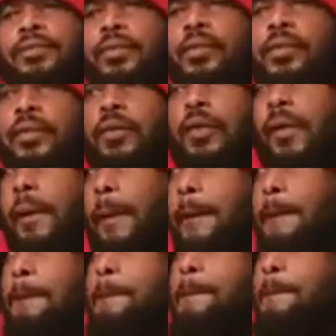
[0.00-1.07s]

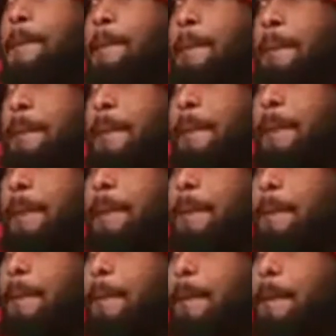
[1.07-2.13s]

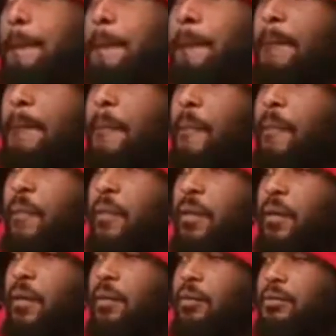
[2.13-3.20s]

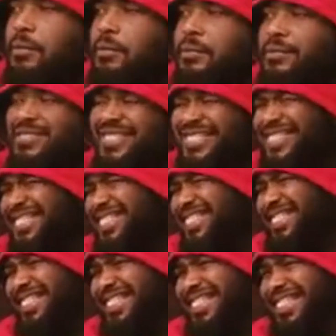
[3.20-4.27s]

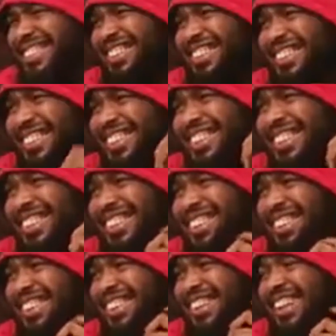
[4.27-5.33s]

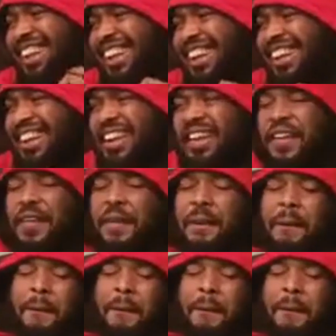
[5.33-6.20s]
(not speaking)